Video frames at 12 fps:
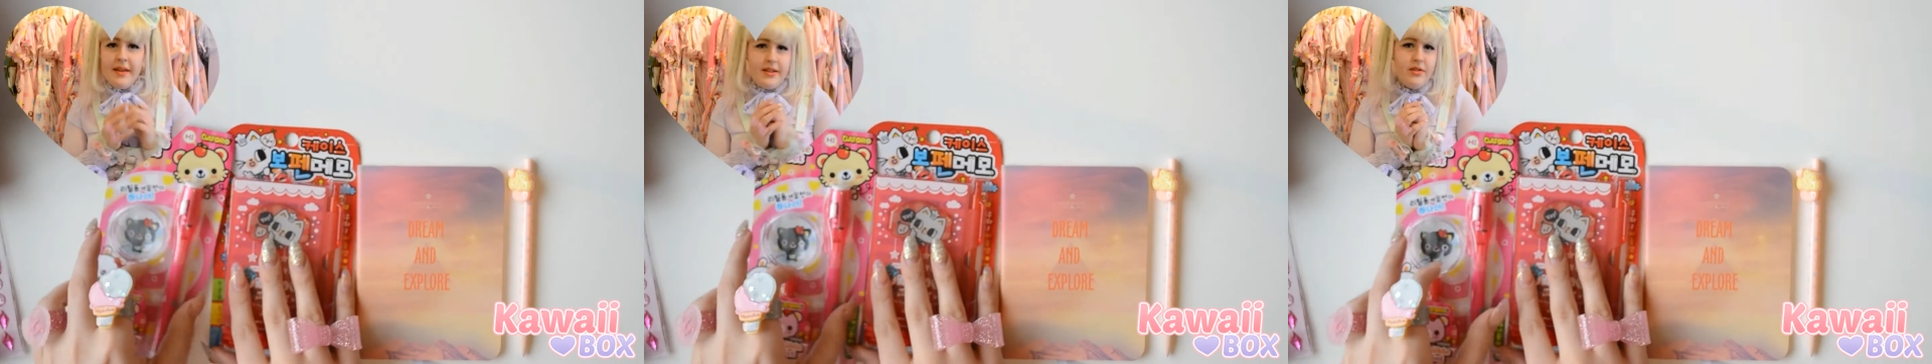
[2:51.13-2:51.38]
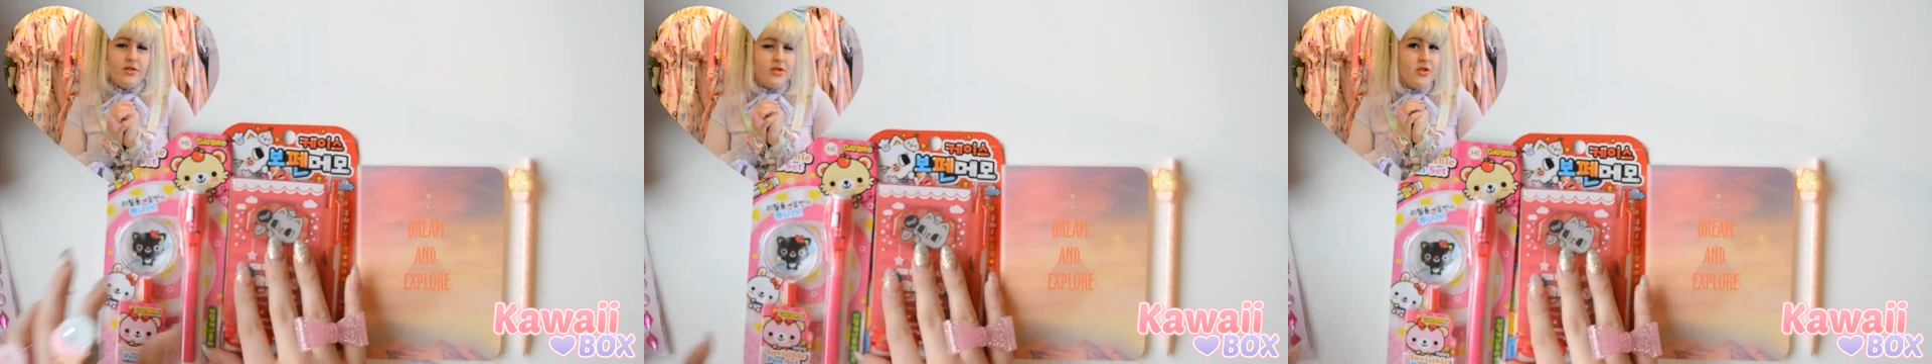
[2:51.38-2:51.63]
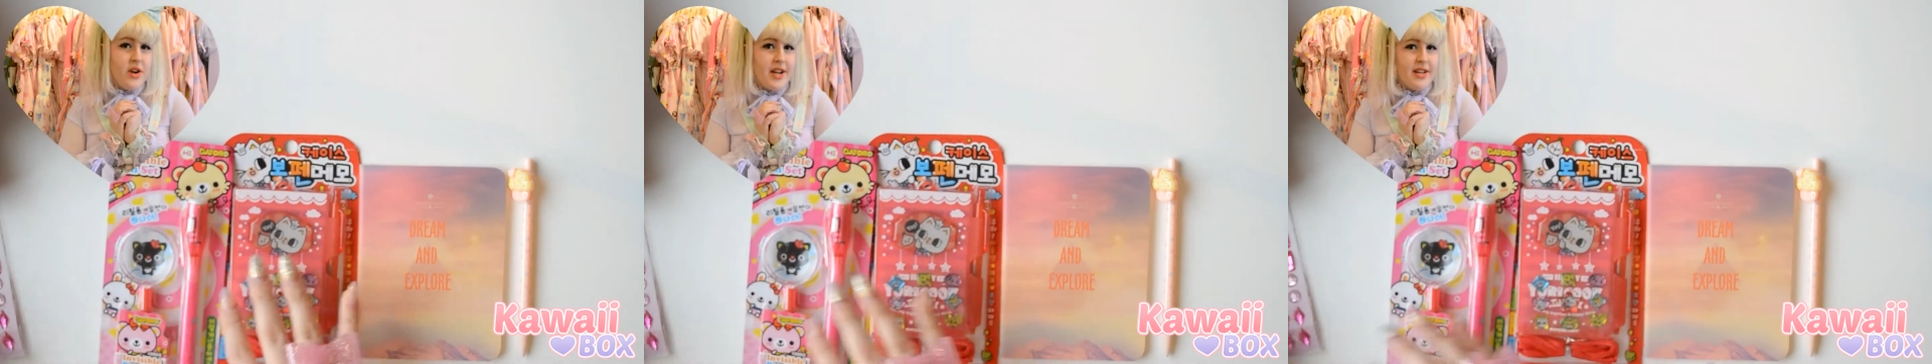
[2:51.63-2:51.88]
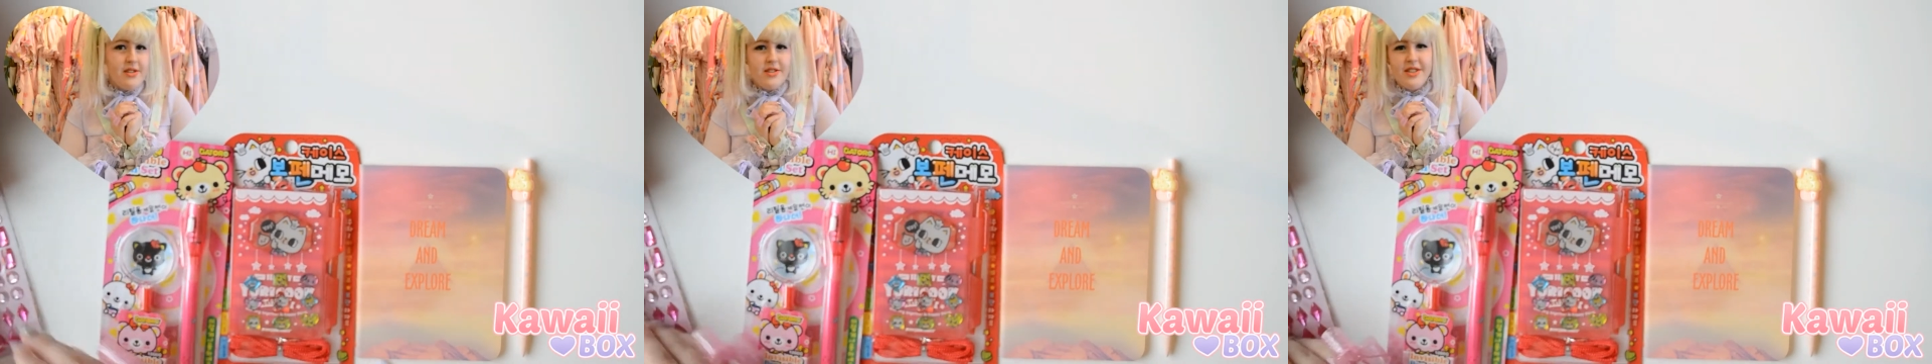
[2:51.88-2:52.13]
you should try
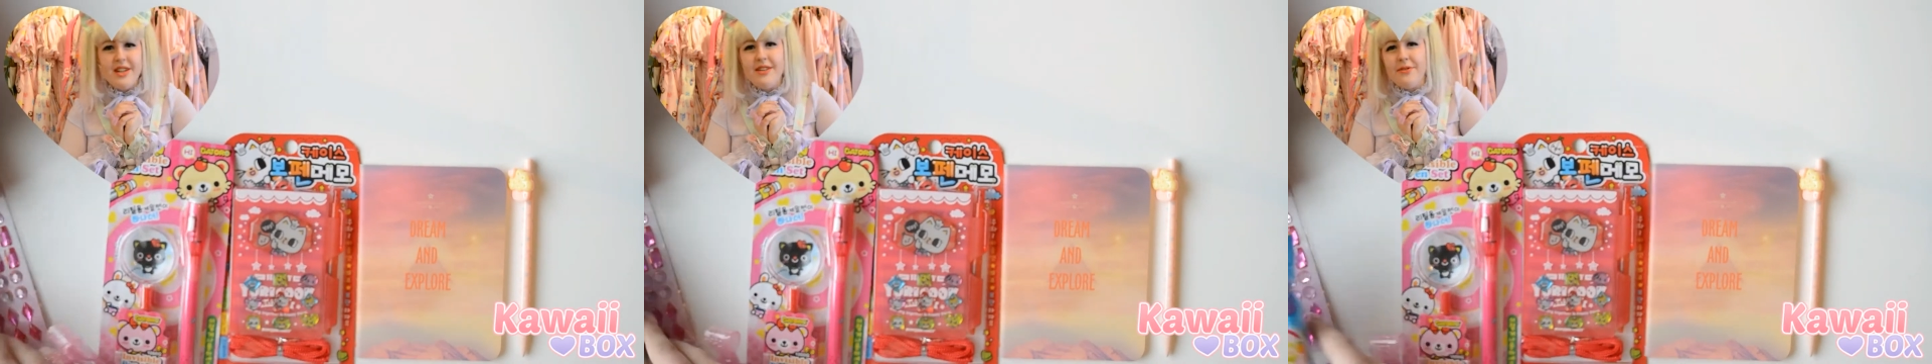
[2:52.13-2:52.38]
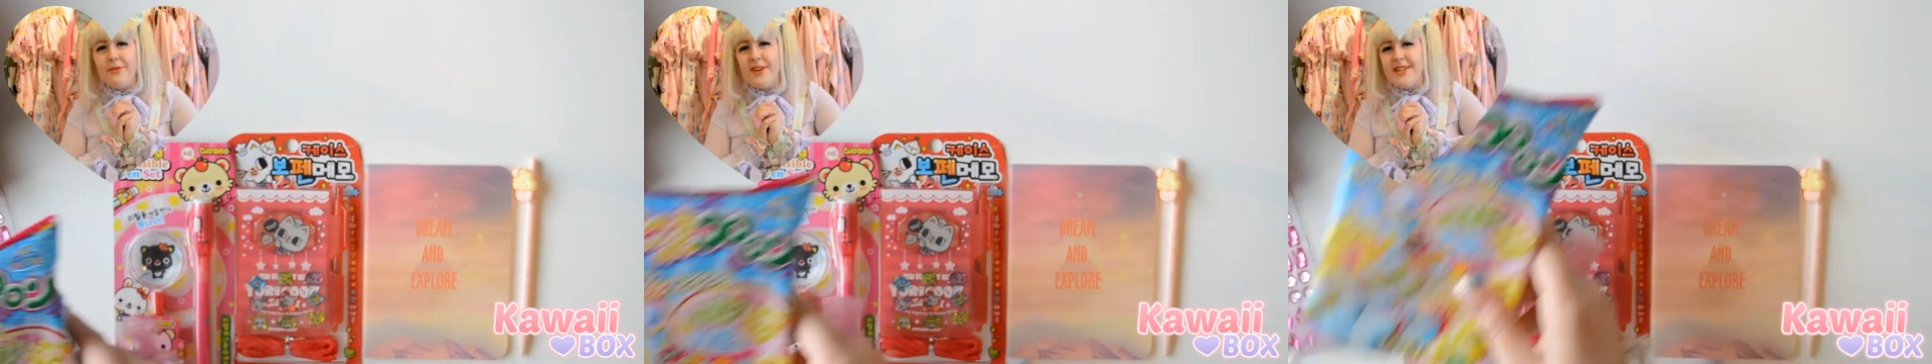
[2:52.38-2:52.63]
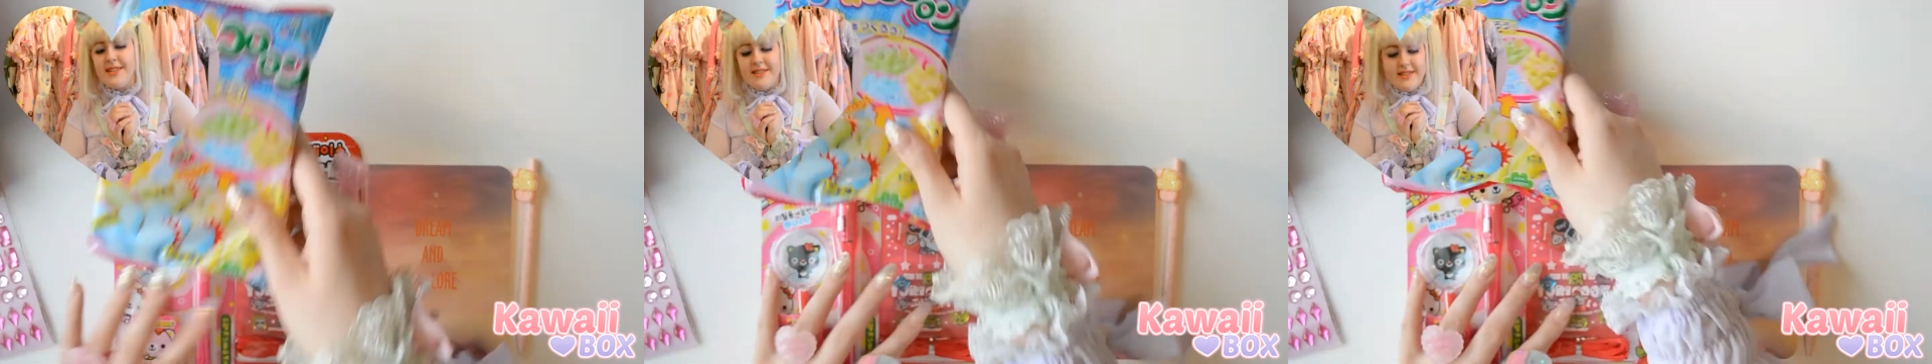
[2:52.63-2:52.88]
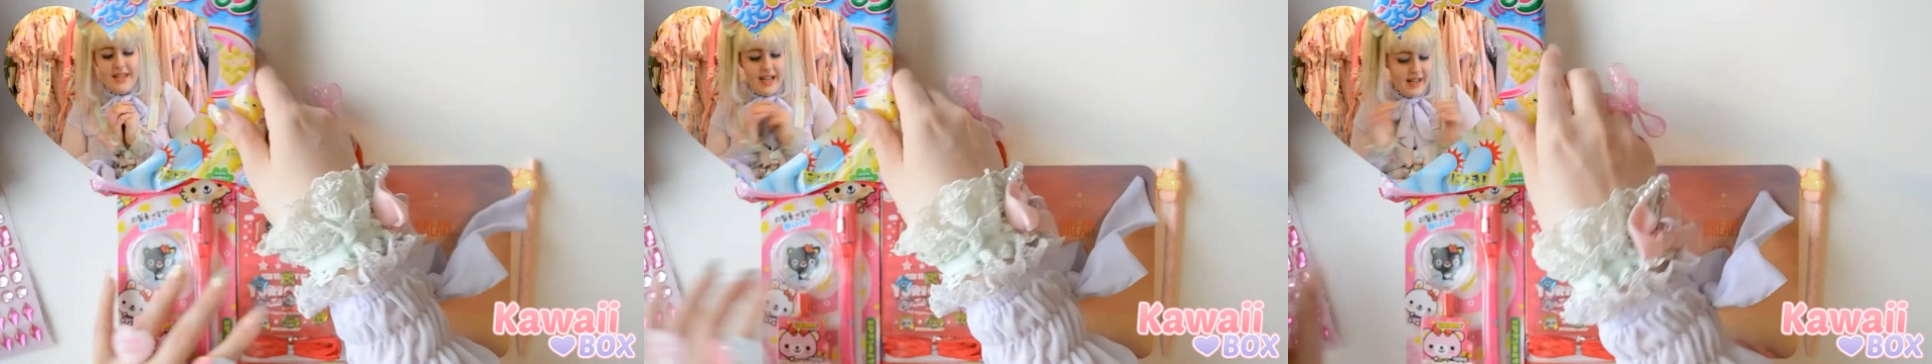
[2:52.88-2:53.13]
it yourself,
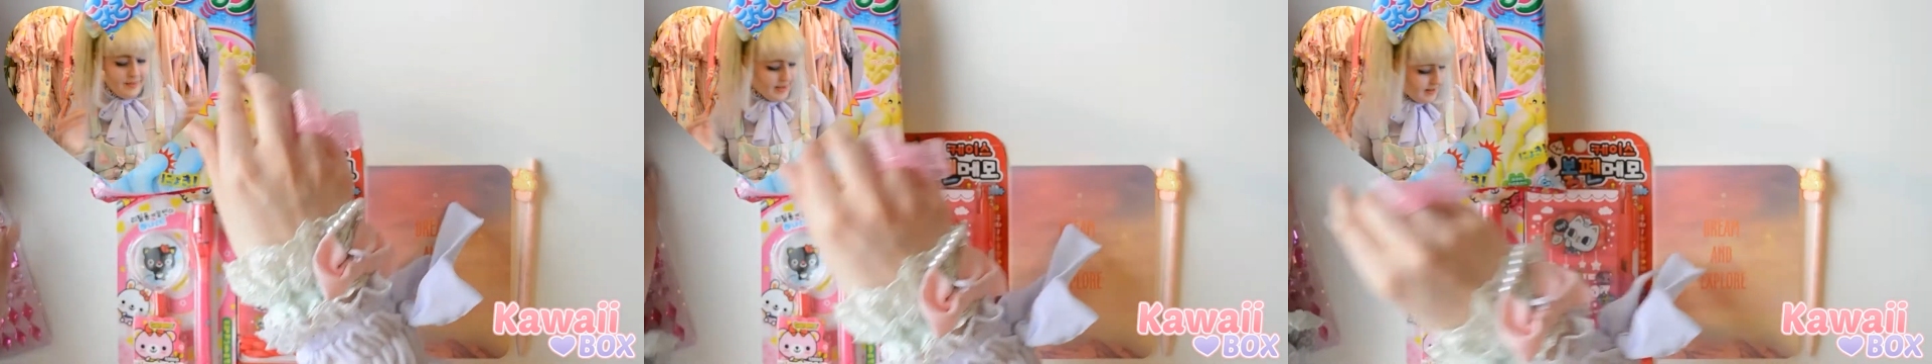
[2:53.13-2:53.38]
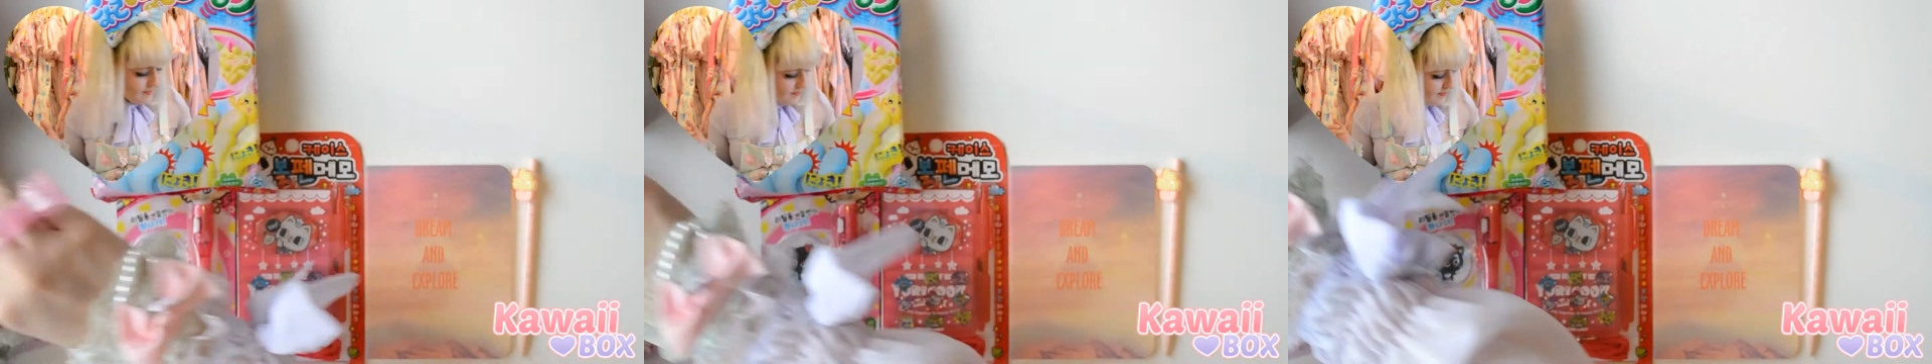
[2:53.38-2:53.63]
because I mean,